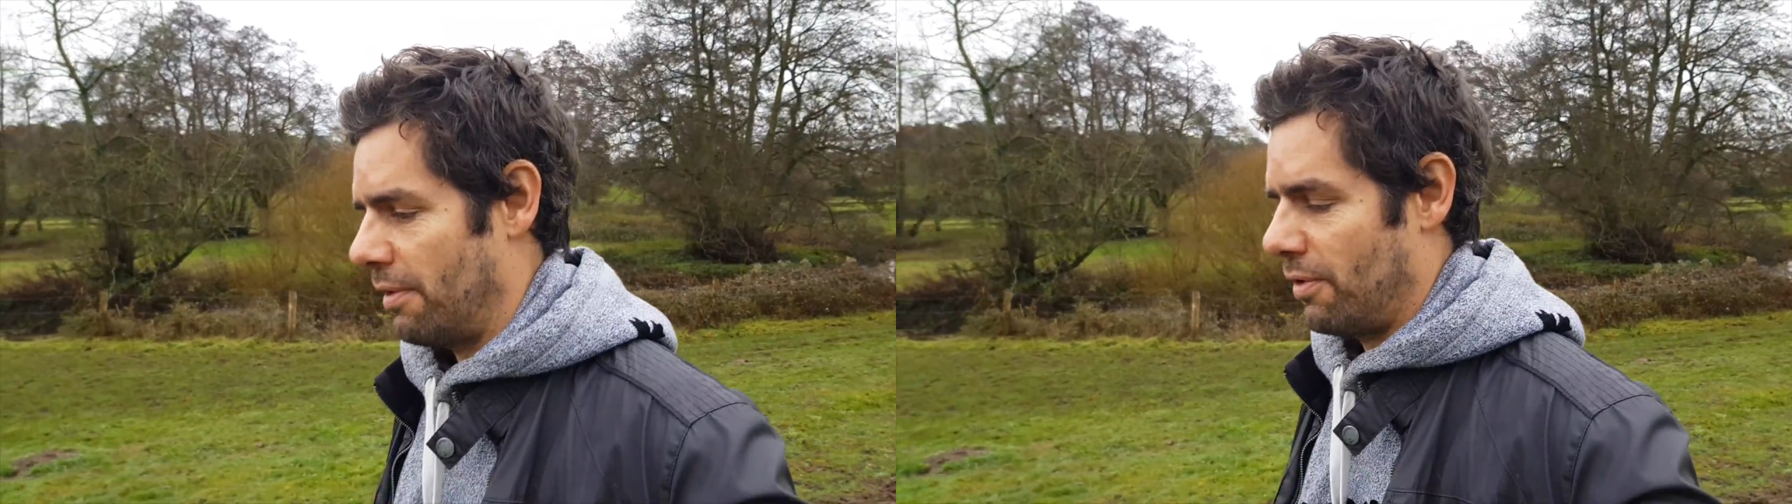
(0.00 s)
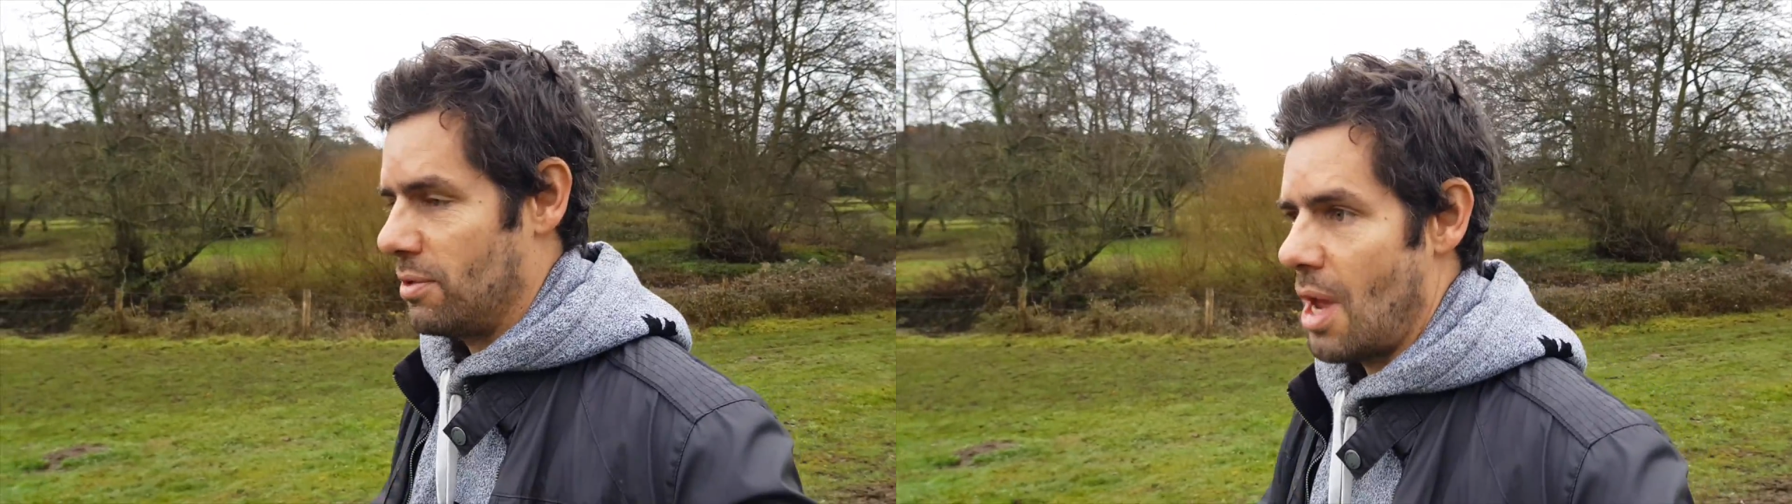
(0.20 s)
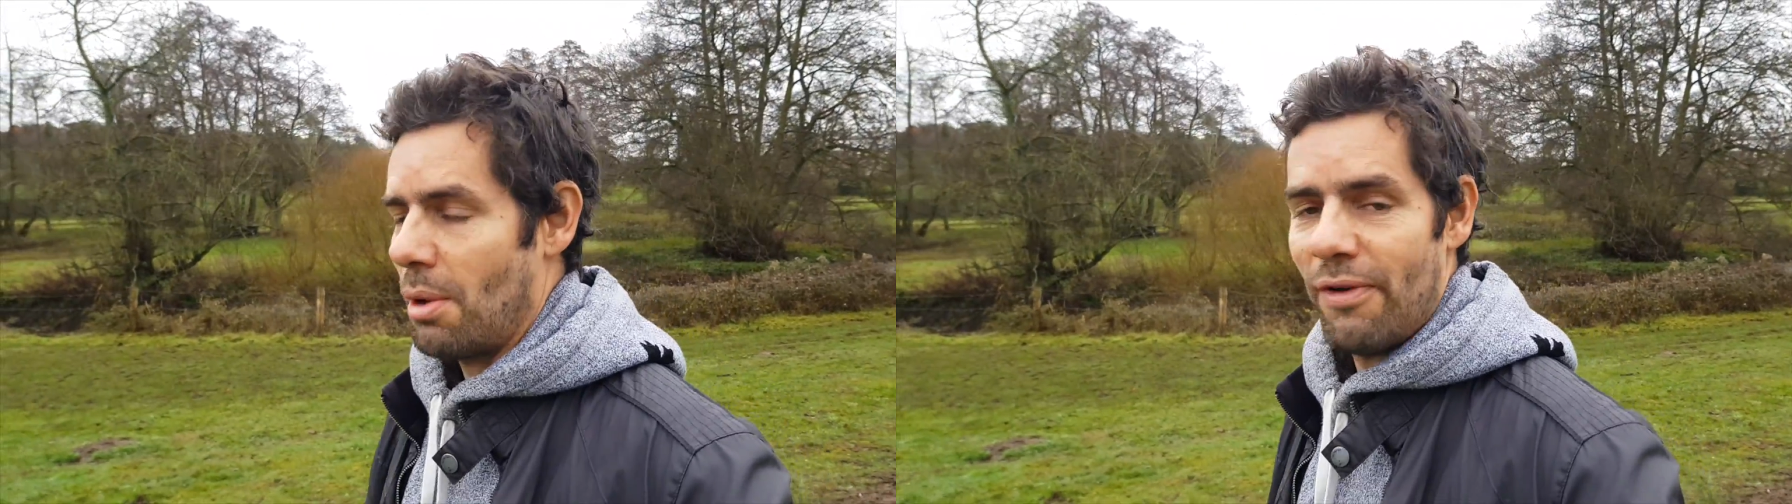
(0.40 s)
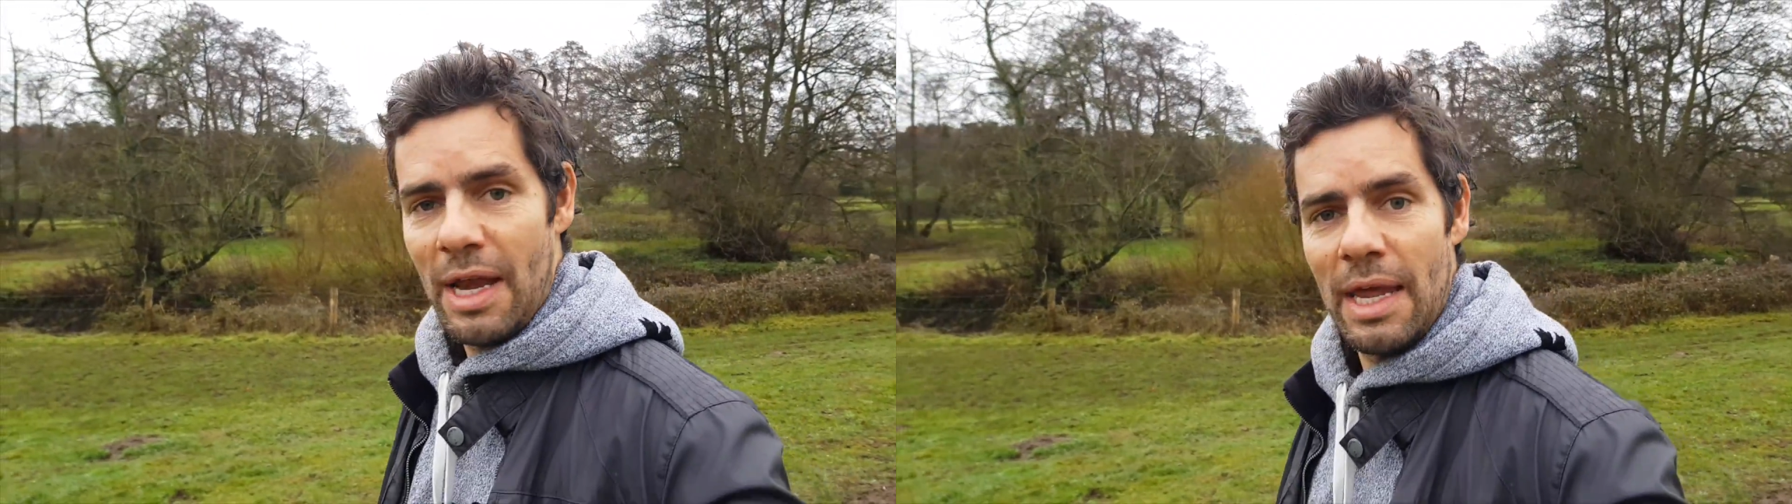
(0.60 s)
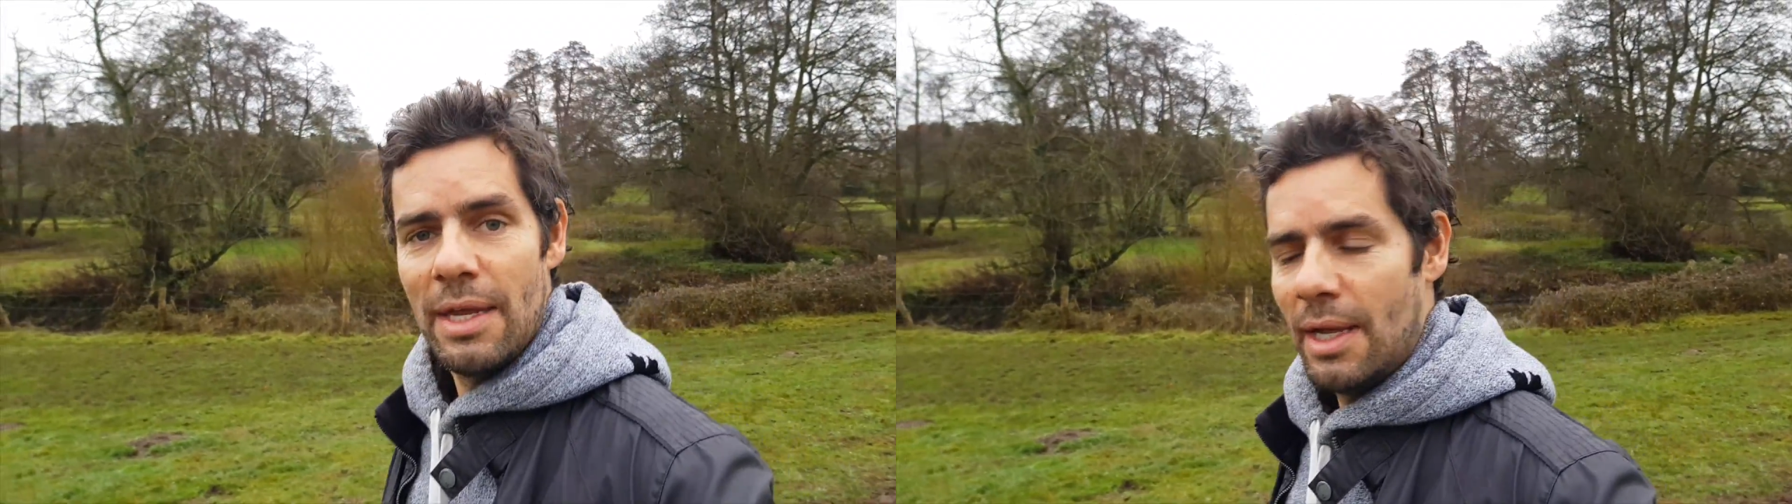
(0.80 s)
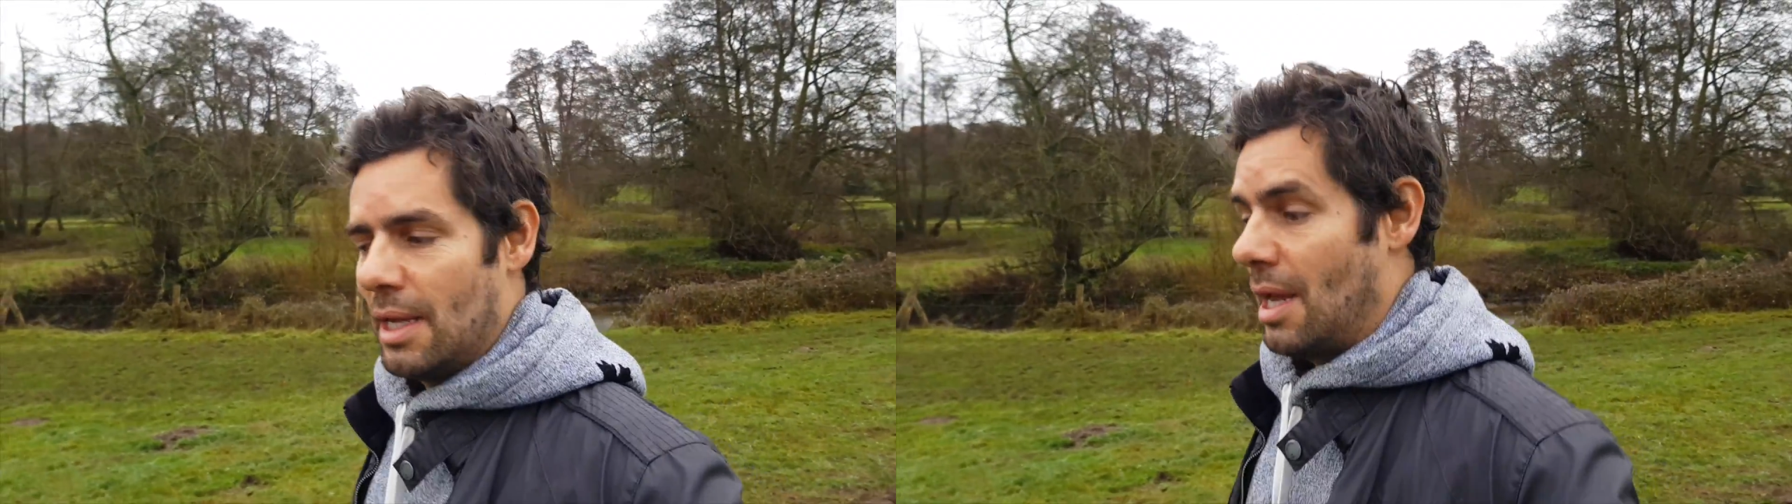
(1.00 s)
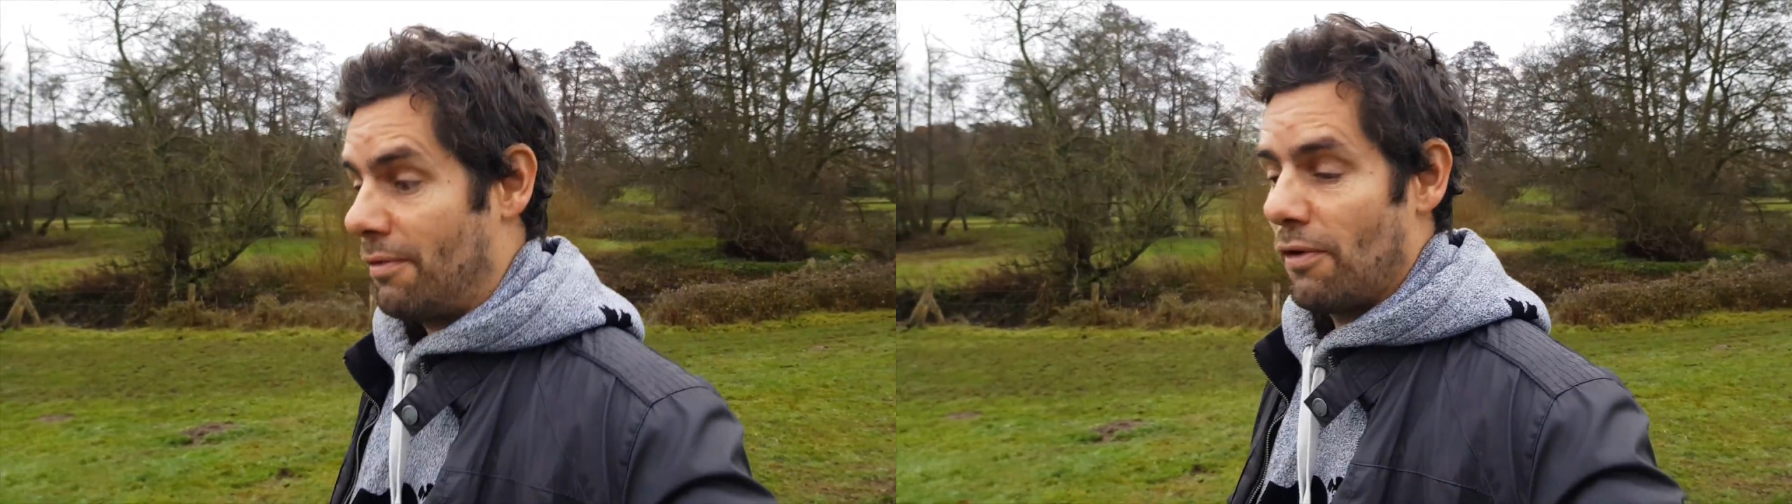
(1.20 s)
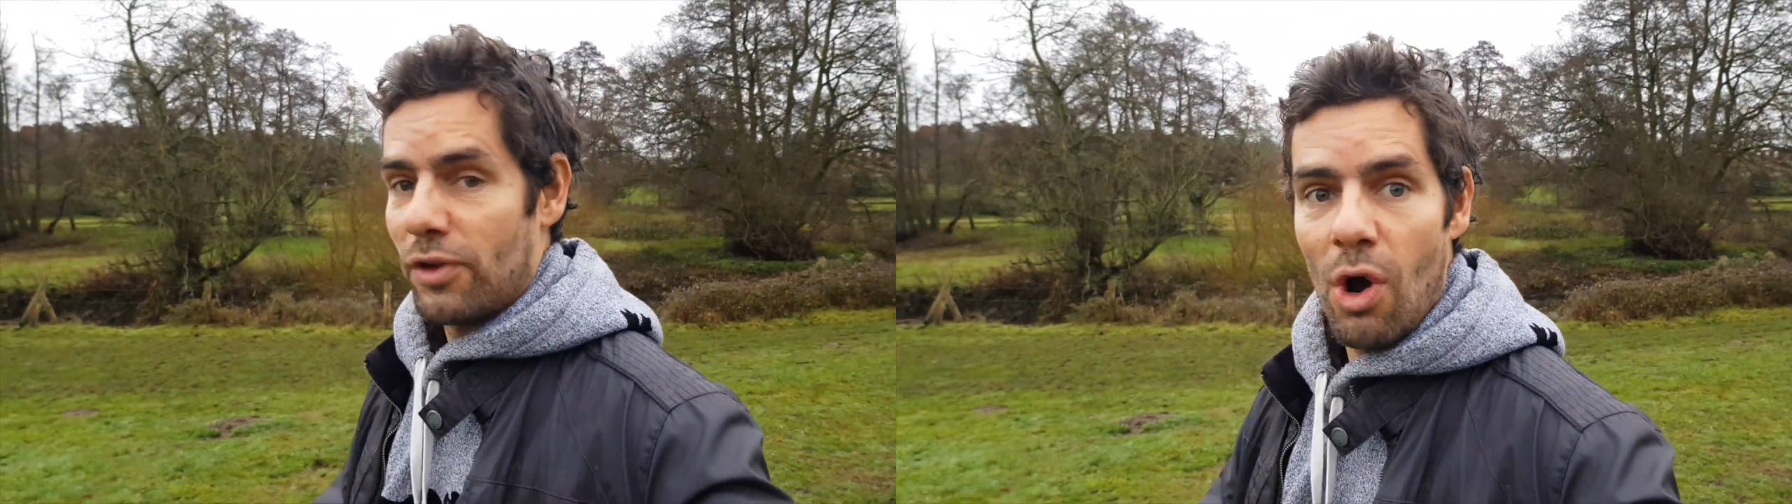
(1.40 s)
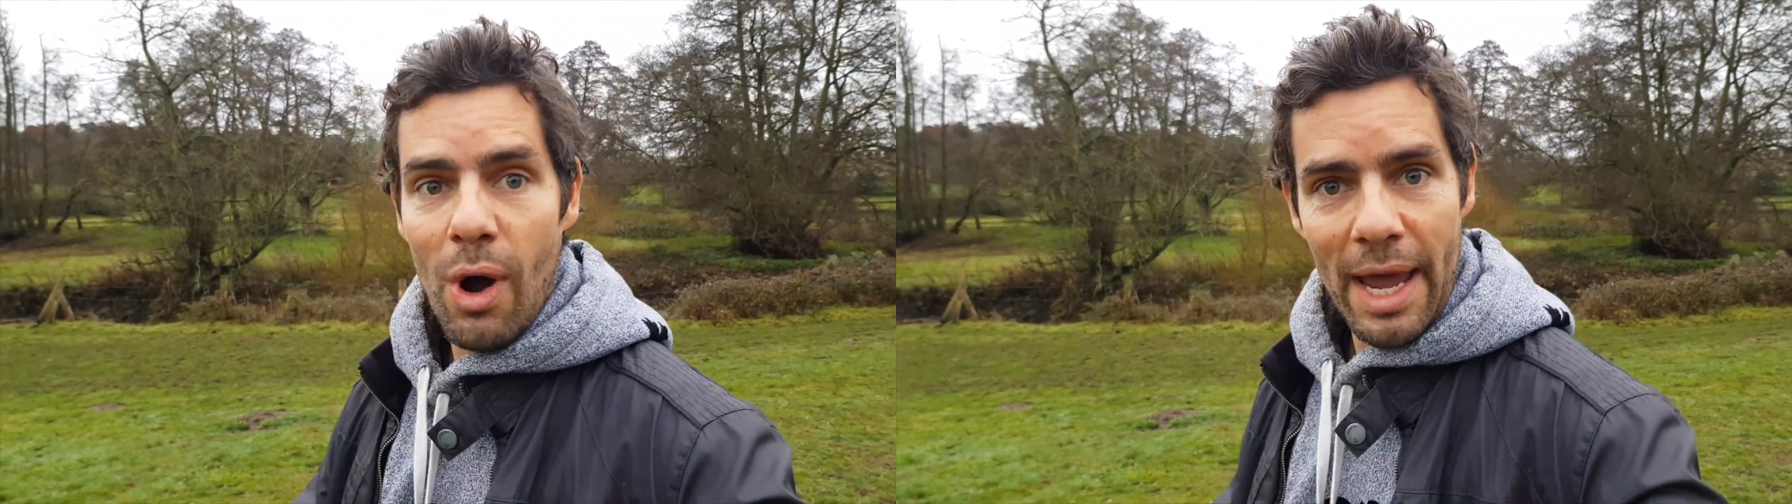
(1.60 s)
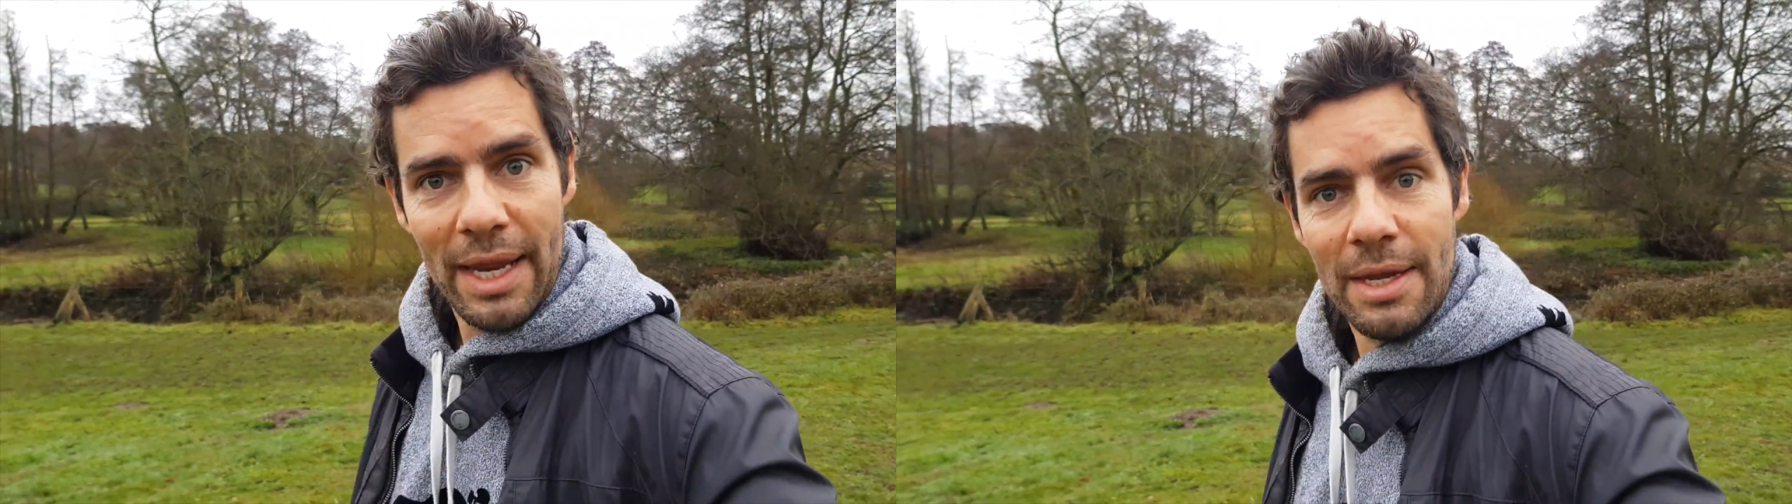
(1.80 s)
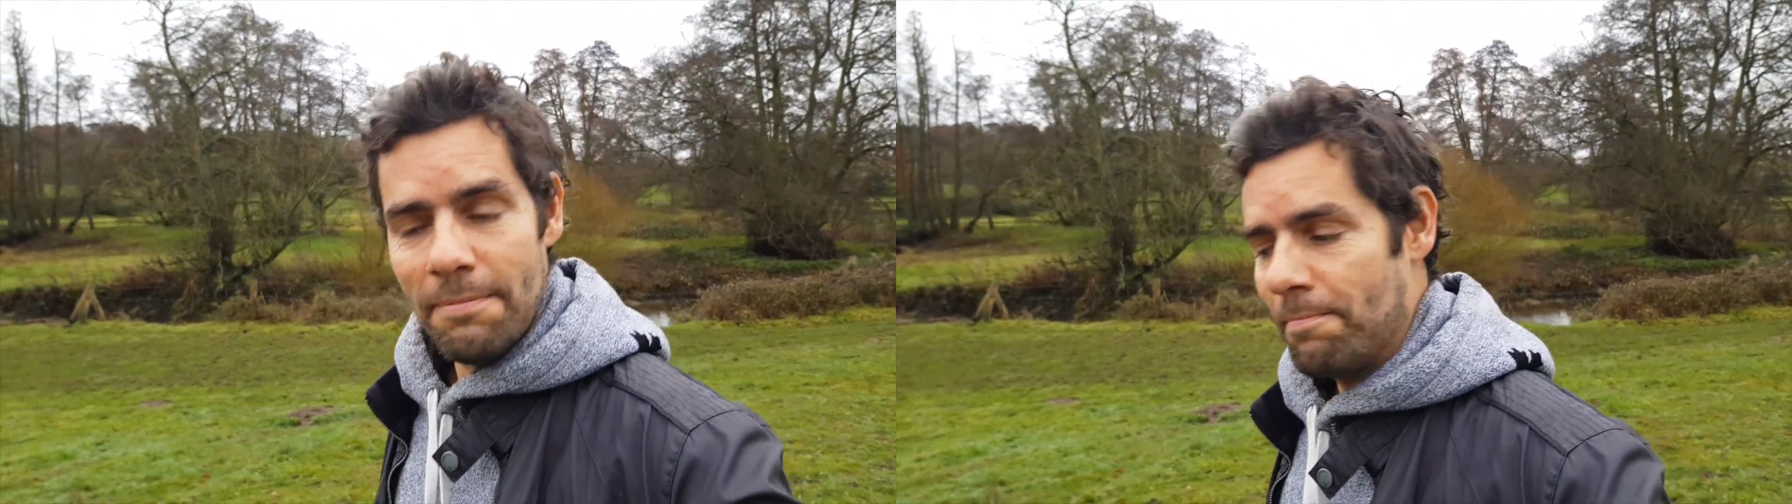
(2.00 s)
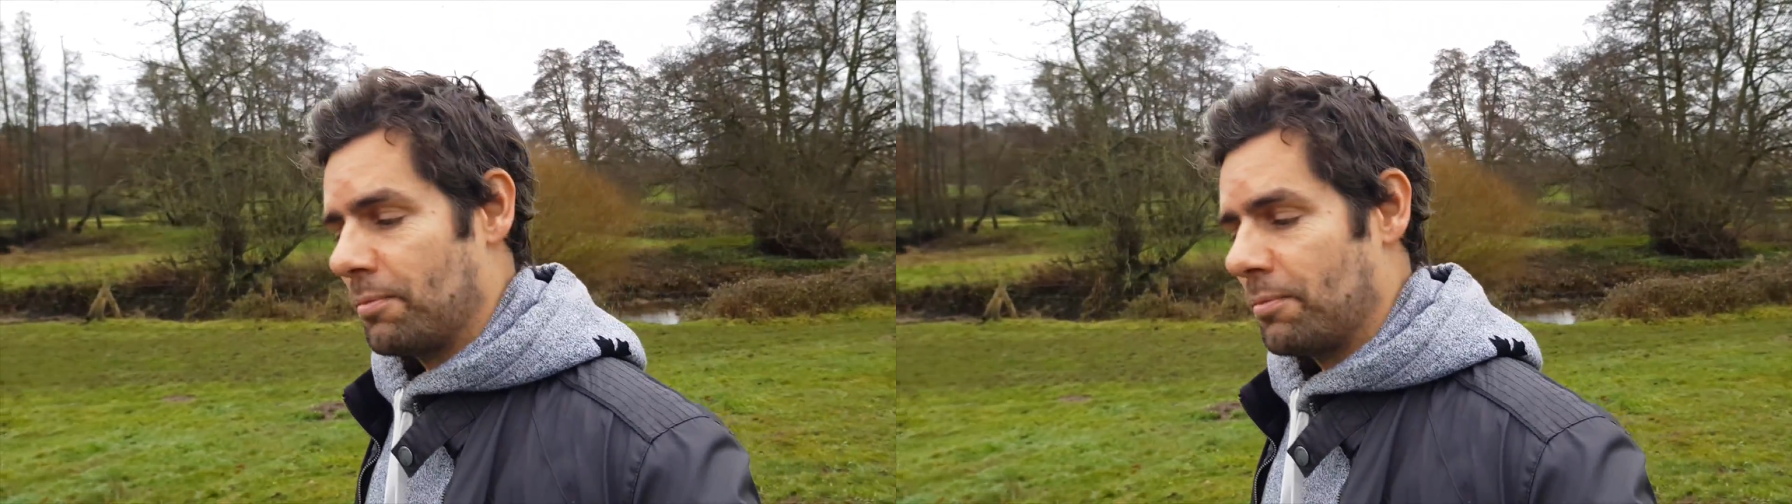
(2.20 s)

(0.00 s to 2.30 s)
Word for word: if you know of any, if you've got any,